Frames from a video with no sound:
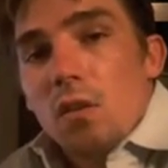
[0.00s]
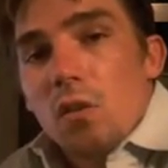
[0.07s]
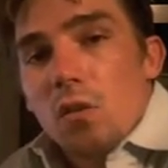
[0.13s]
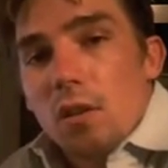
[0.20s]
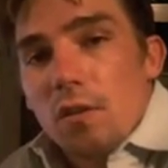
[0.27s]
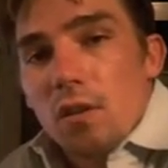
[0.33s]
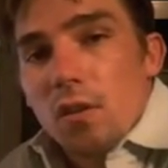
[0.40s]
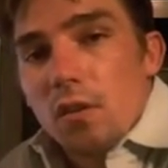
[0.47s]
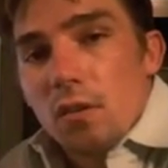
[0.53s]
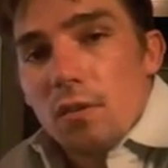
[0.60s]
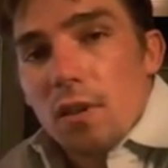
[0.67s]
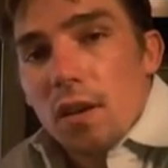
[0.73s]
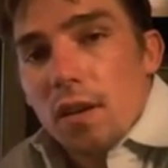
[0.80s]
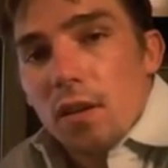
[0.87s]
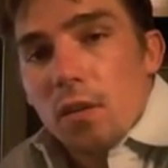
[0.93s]
you
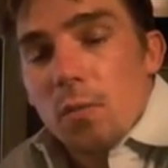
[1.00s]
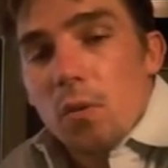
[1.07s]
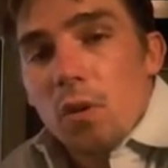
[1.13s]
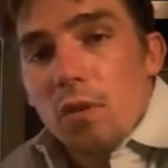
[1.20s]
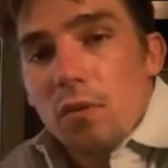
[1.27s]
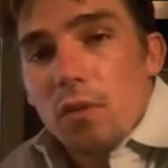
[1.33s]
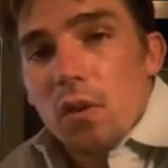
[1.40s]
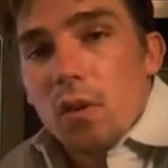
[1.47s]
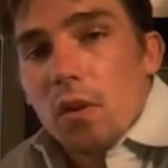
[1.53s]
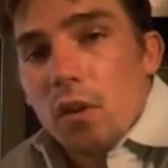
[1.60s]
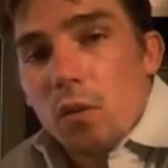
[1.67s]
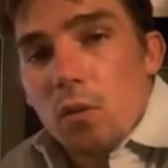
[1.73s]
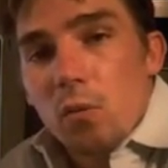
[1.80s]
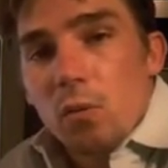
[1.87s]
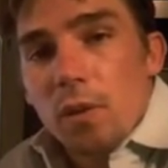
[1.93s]
diversify your
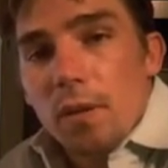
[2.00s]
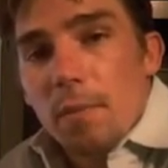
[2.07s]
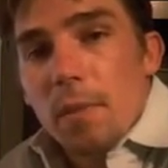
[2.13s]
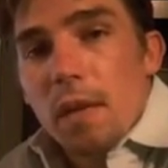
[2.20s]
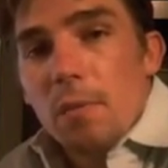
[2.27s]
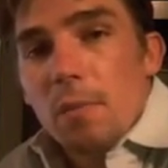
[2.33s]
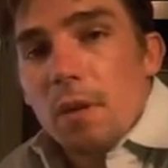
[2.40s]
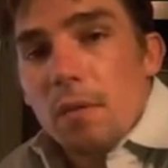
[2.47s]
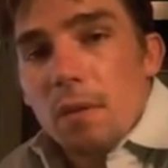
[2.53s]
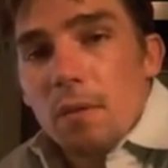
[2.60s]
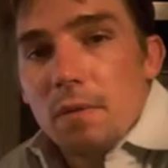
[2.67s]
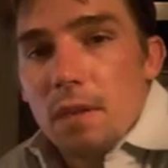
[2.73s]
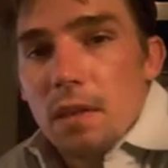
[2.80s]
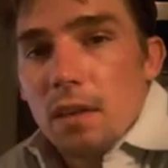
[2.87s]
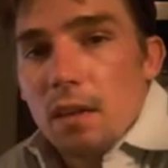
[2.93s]
portfolio with a minimum
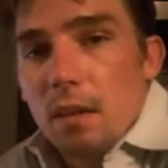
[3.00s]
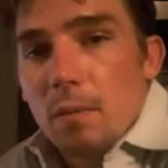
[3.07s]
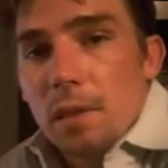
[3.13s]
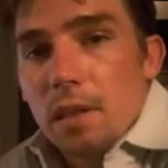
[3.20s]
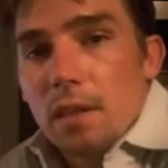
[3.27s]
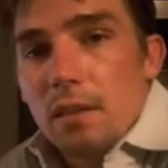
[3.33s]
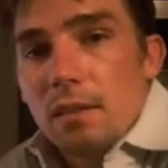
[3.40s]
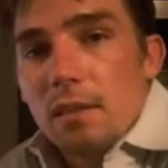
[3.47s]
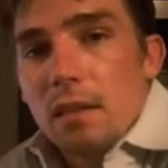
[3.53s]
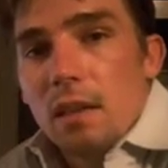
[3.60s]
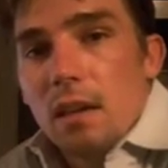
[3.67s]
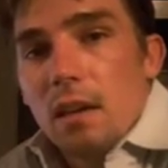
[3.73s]
of 10 companies.